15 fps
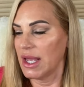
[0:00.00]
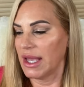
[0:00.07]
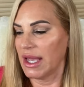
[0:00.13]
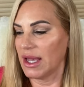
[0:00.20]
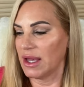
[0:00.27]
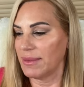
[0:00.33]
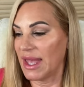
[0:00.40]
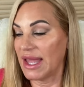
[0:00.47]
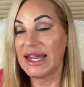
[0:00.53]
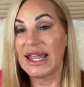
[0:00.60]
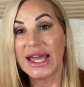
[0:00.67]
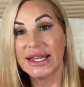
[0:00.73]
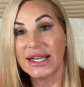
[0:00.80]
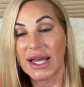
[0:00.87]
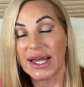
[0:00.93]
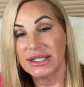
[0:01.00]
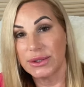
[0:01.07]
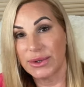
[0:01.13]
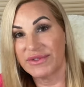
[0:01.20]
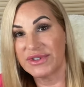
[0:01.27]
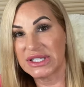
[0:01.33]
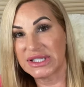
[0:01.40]
Um, and again, I do
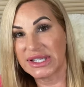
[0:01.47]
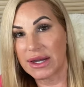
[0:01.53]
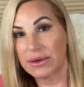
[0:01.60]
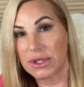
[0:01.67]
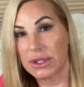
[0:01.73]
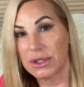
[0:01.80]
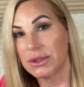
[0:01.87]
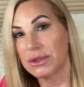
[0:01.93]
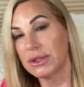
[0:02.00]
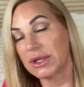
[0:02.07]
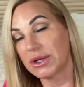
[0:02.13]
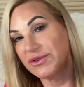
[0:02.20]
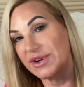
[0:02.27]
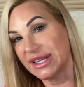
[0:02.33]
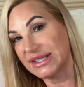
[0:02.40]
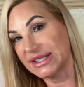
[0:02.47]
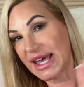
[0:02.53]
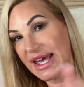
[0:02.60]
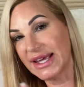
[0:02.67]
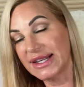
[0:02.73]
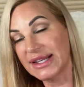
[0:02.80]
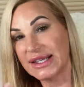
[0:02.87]
have a discount code, Greta
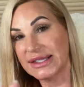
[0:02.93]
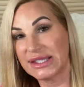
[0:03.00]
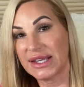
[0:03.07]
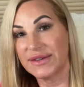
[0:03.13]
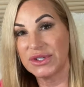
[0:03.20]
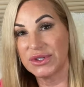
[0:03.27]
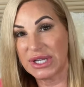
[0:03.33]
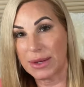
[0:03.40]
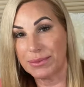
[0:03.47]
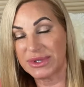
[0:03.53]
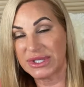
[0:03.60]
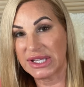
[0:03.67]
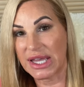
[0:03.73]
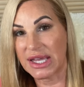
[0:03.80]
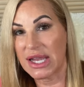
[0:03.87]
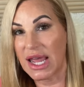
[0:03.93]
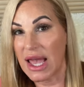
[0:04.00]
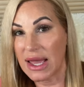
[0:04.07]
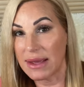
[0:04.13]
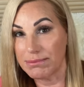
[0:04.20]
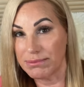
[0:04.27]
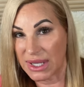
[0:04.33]
ten, saves you ten percent
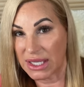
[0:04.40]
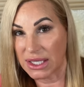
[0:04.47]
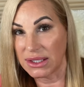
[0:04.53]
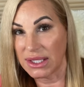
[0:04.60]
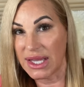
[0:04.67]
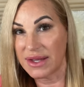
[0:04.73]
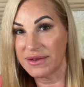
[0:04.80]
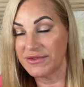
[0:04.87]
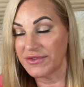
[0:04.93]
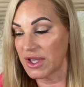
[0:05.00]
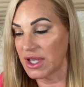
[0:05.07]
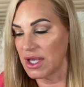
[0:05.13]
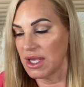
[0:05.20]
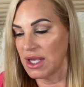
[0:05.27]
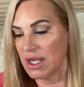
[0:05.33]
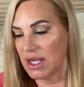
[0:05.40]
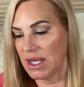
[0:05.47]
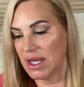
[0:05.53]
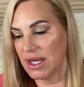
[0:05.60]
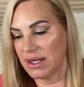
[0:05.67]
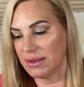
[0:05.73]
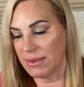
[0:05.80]
at Micallef.
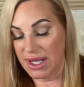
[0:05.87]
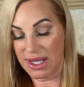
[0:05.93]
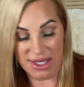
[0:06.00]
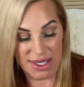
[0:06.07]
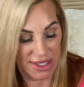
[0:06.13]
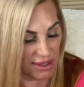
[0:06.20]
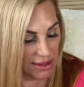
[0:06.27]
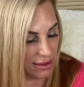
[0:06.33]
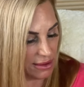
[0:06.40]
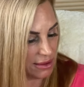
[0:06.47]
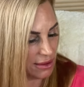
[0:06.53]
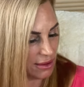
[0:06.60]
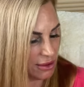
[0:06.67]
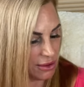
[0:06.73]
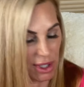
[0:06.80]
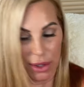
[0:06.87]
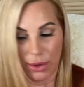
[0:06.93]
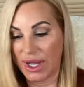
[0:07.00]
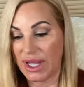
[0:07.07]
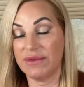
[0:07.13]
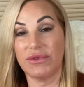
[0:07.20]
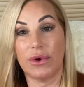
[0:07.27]
Um, I, you know,
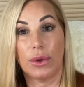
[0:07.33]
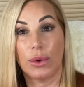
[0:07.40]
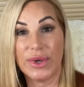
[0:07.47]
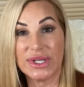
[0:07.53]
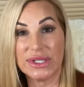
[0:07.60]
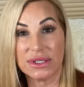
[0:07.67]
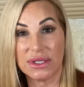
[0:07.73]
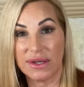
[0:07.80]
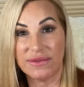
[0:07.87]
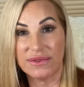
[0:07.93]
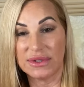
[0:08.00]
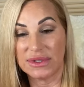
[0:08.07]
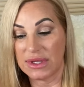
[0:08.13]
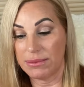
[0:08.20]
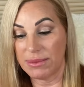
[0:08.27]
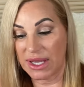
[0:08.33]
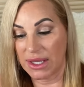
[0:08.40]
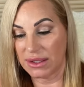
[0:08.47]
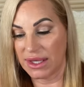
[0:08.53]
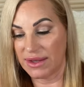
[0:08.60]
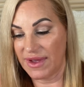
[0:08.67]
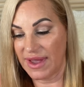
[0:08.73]
I've always loved the
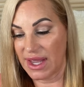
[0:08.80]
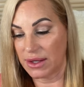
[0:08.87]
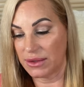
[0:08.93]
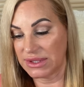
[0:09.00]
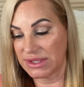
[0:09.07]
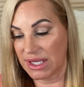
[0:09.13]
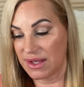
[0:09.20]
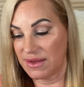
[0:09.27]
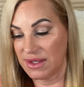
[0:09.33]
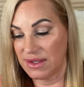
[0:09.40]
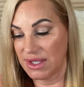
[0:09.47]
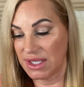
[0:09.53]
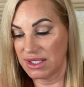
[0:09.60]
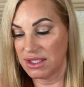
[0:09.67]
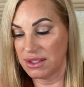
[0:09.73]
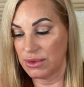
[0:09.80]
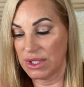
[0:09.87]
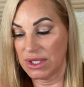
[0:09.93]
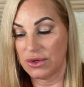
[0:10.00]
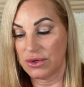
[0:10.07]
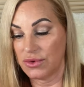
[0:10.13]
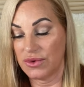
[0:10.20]
Micallef house. I think they do
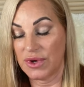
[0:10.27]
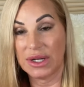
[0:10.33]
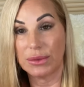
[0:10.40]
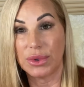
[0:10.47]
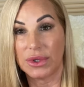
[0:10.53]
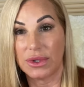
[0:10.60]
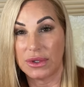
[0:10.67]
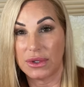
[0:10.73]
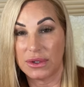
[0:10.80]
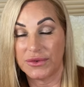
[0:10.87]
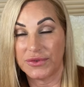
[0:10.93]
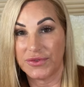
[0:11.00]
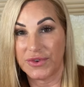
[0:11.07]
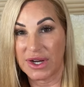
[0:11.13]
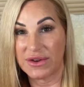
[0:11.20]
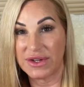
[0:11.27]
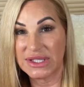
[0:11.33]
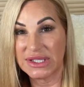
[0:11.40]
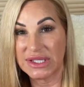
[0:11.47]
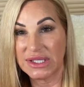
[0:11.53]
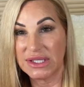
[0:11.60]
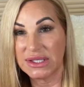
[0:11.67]
incredible
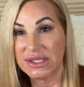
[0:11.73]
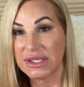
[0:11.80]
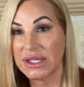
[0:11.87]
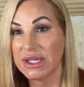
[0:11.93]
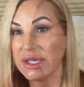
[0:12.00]
fragrances.